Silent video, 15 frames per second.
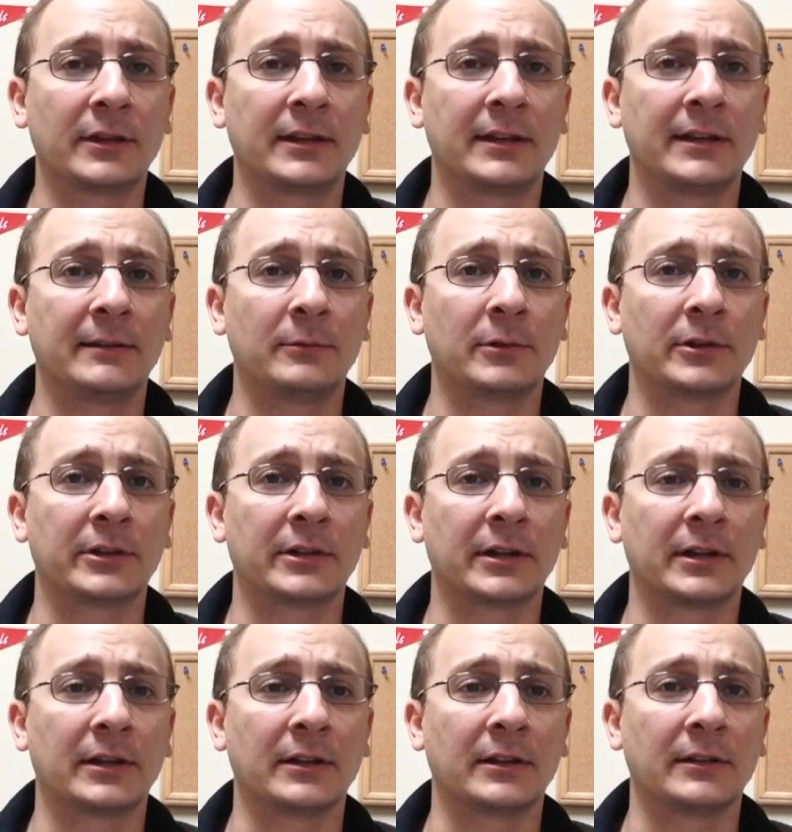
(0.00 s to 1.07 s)
He was
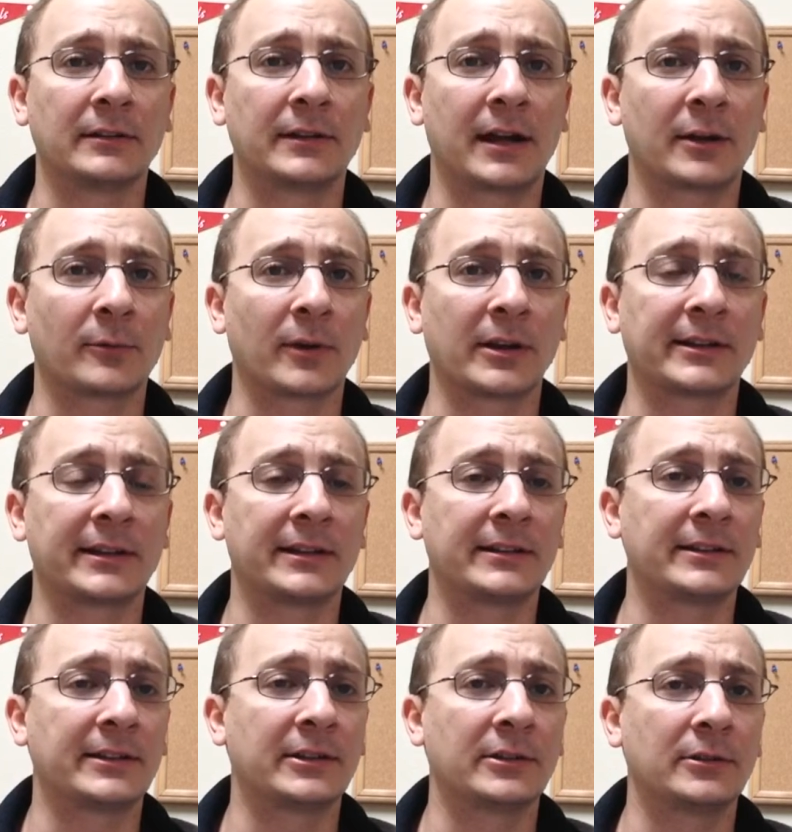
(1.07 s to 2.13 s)
not arrested
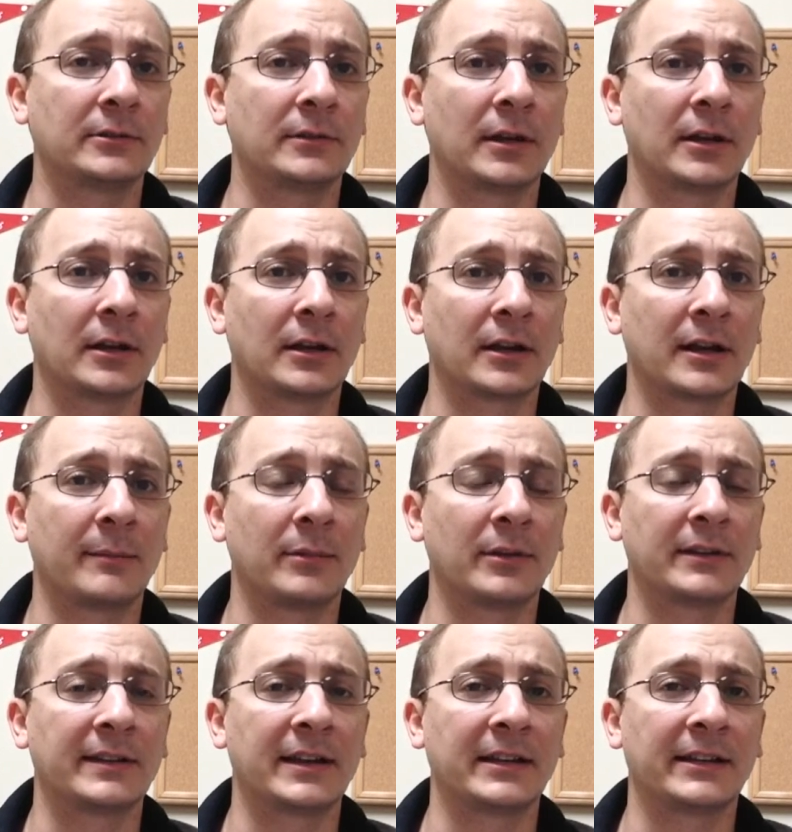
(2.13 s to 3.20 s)
until a couple
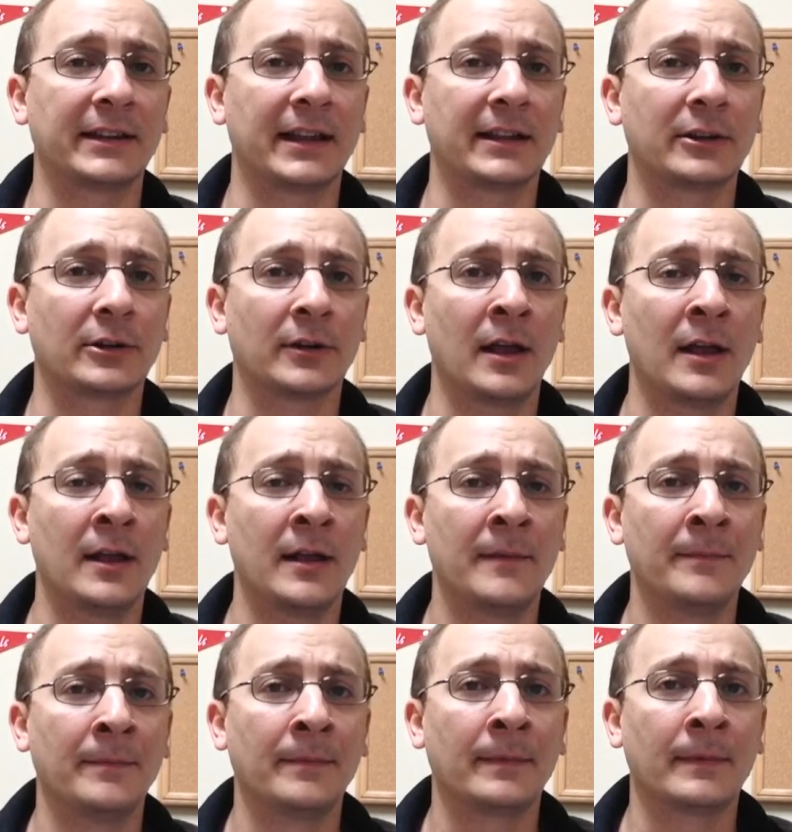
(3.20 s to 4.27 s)
of days later.
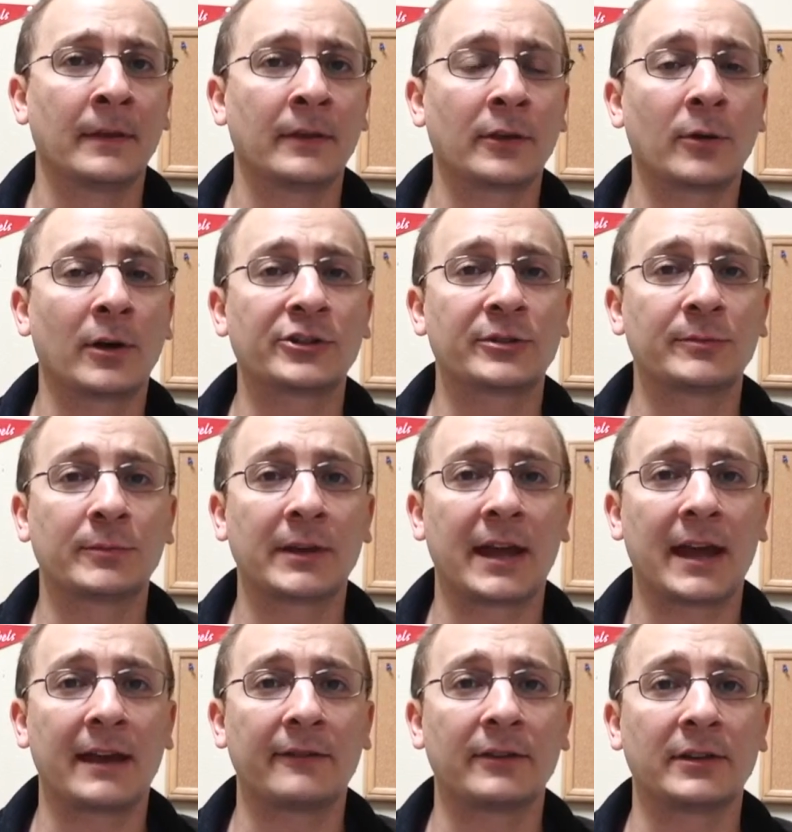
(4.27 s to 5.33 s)
And the question we
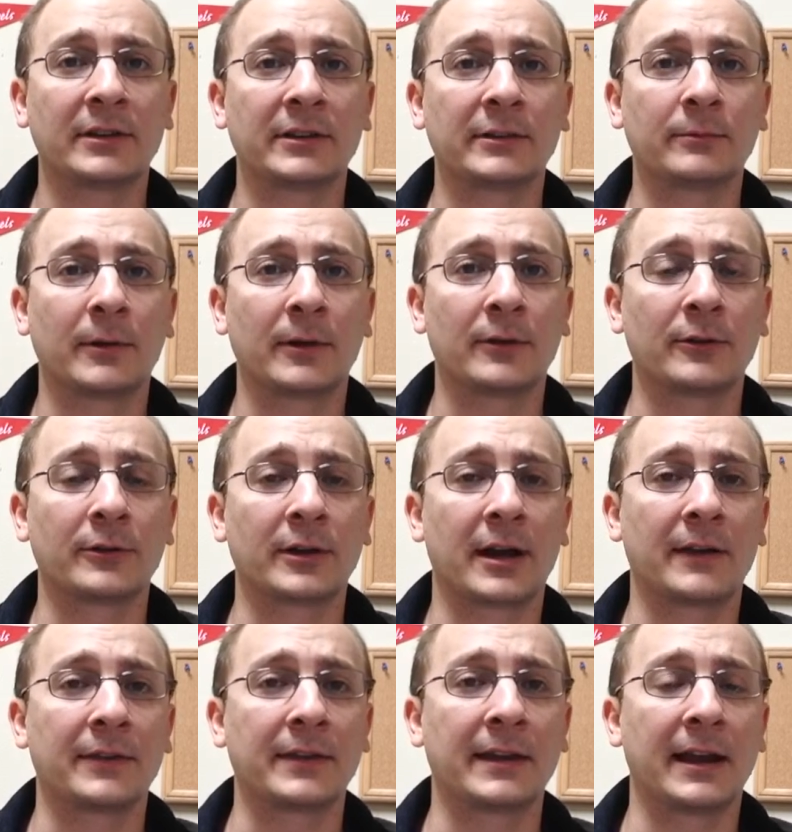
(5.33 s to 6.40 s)
have is whether or
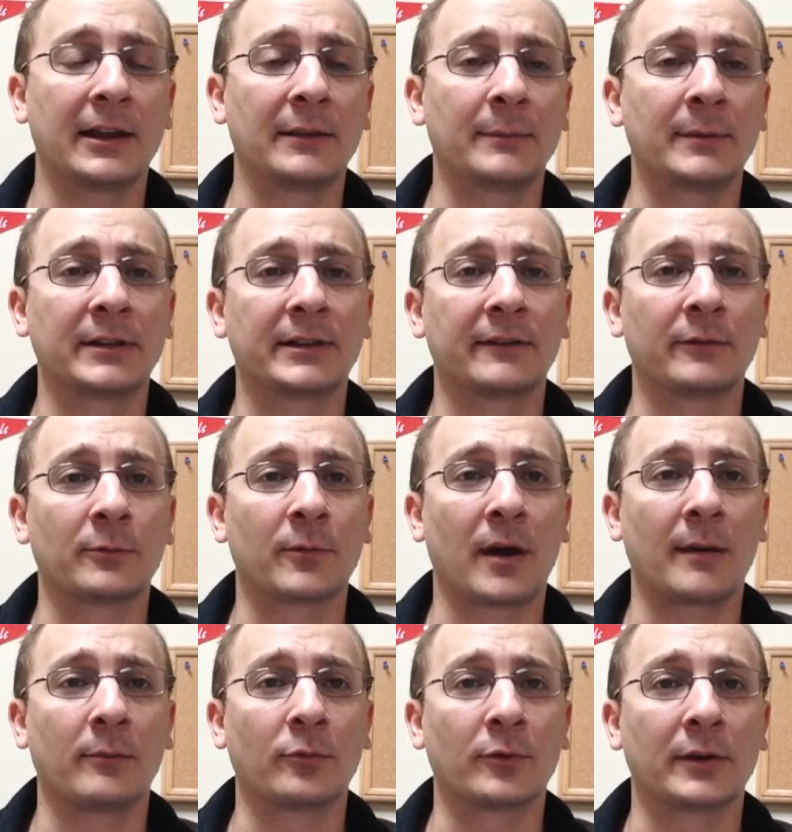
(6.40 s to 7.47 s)
not the elements of the
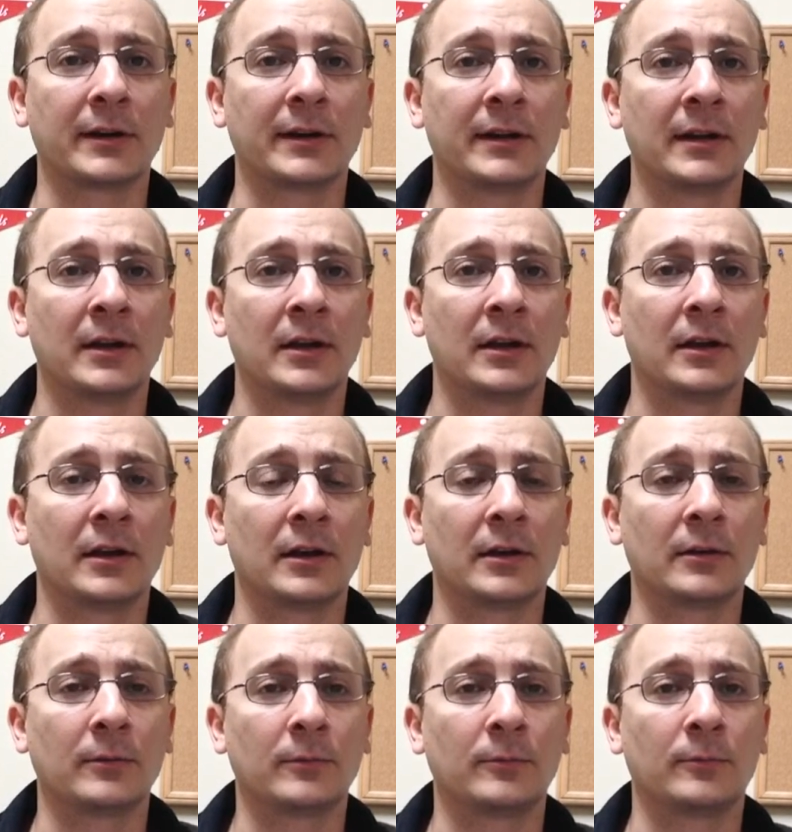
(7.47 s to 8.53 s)
robbery
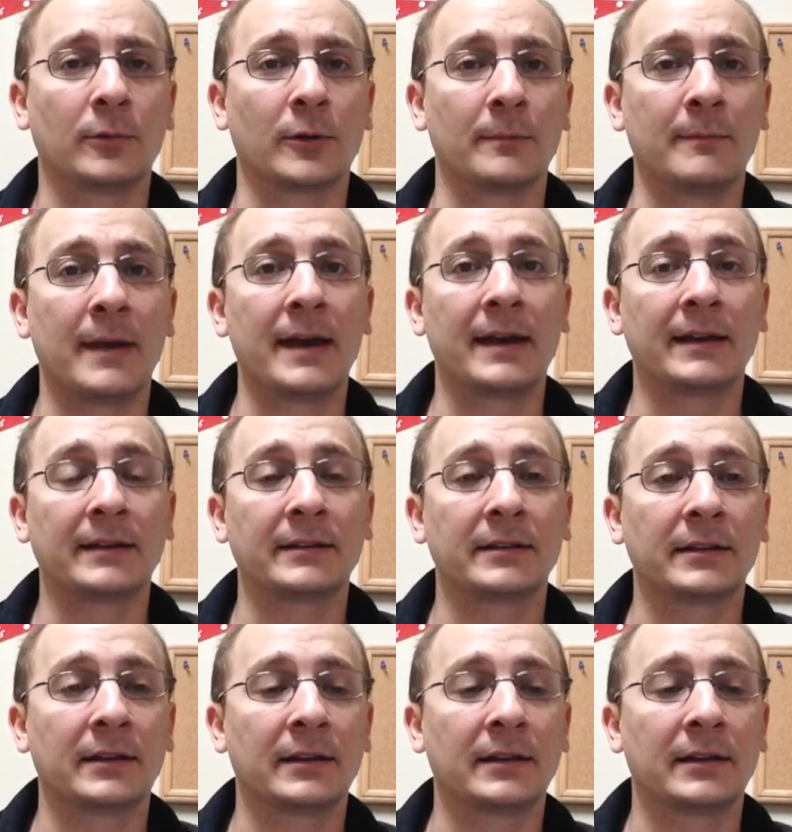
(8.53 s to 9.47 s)
were met.